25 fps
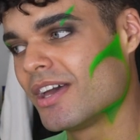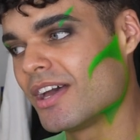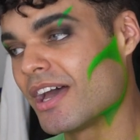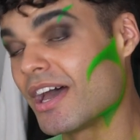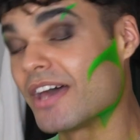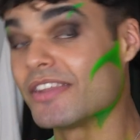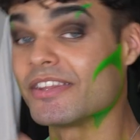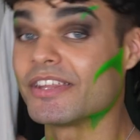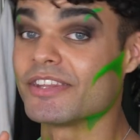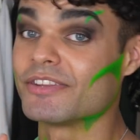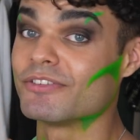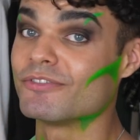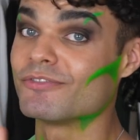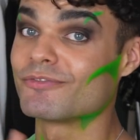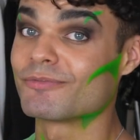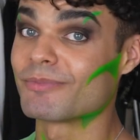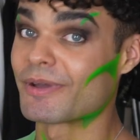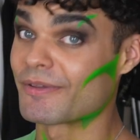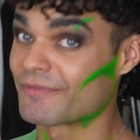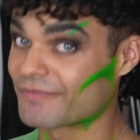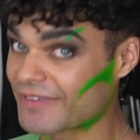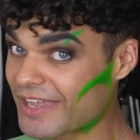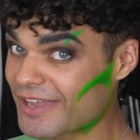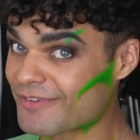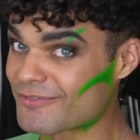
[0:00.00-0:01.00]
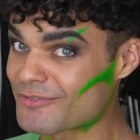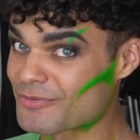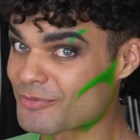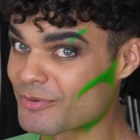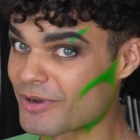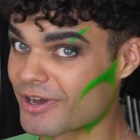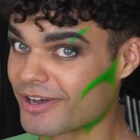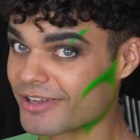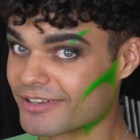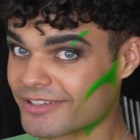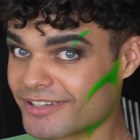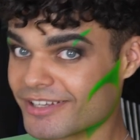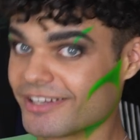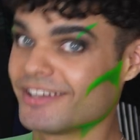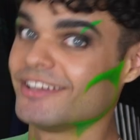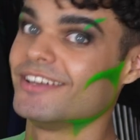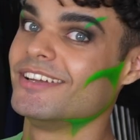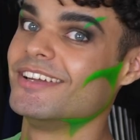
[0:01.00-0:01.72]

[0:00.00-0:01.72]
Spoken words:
And then for my favorite one,